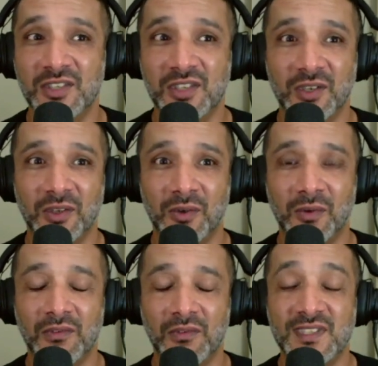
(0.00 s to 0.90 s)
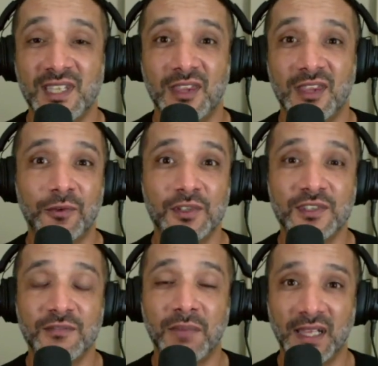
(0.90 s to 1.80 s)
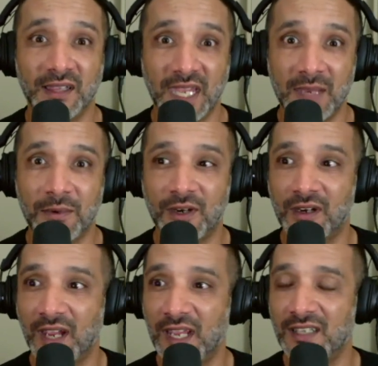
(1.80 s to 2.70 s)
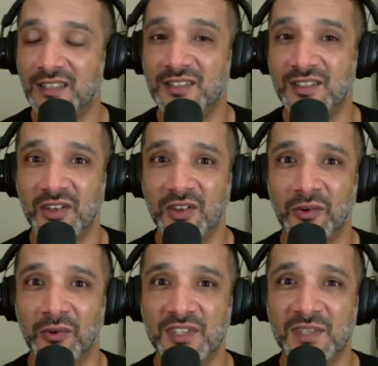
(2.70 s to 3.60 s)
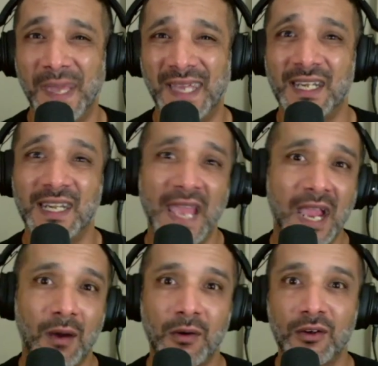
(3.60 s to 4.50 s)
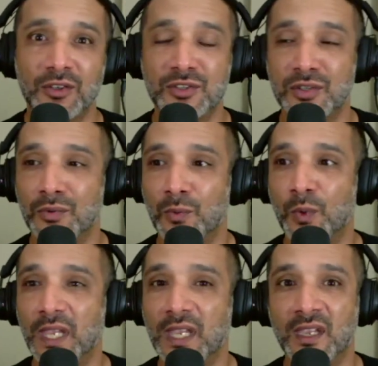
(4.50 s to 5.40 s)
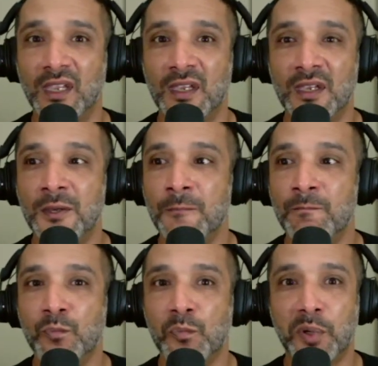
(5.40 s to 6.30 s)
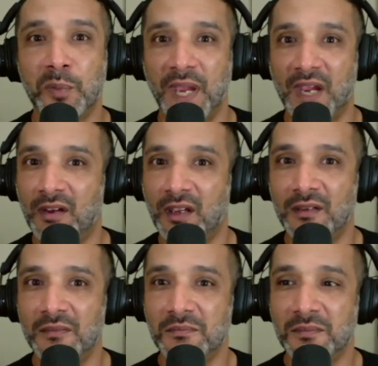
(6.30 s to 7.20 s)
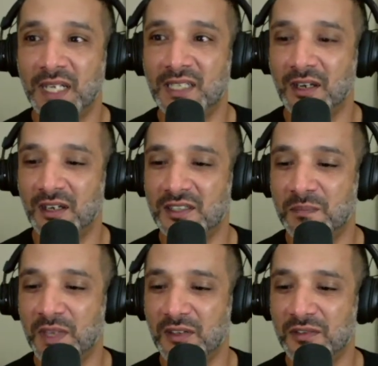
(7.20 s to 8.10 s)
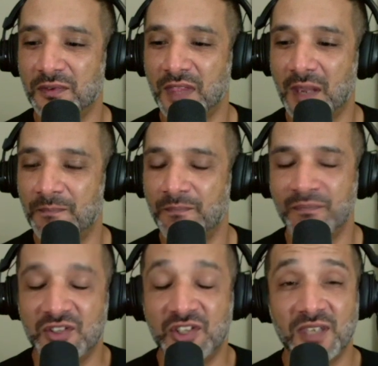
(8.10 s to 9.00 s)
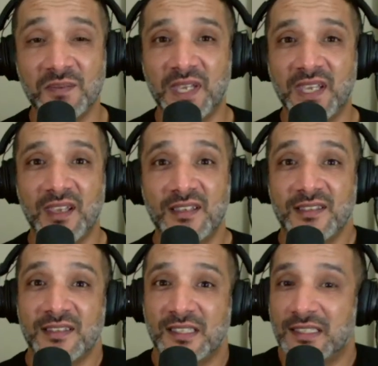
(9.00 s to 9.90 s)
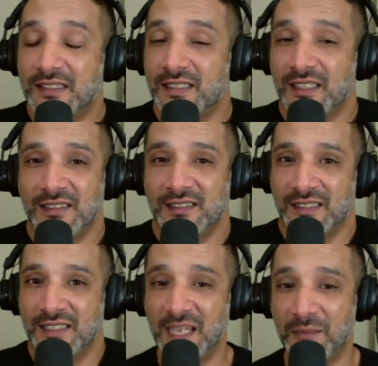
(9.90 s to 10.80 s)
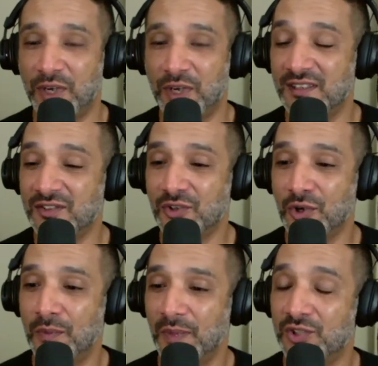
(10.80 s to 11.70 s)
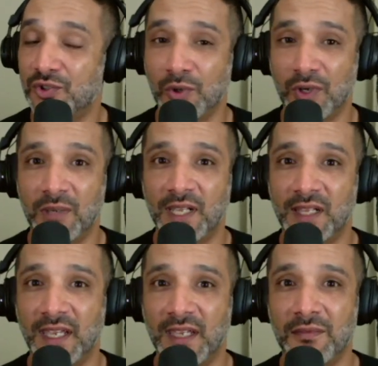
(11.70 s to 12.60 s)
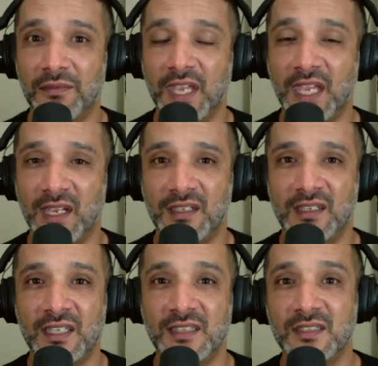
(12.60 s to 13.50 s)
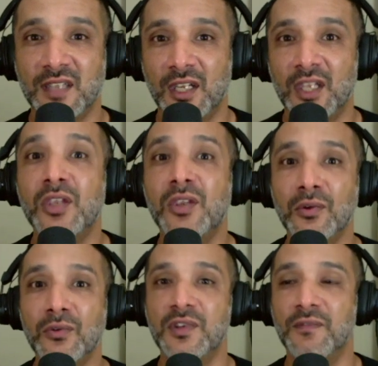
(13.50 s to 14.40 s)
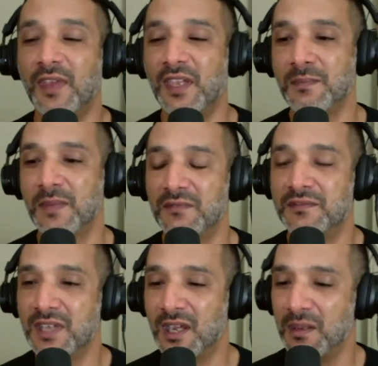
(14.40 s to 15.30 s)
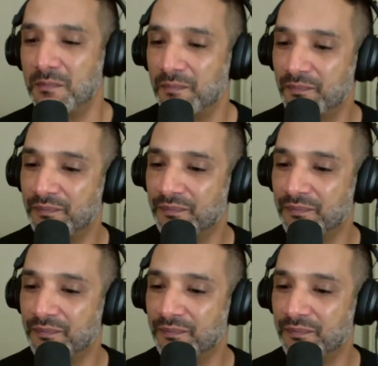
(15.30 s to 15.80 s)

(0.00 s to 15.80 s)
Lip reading: to see the fruits of my labor and to spend an hour or two a week preparing my dog's meals for them, just because they bring so much joy to my life and it's not a huge investment of time.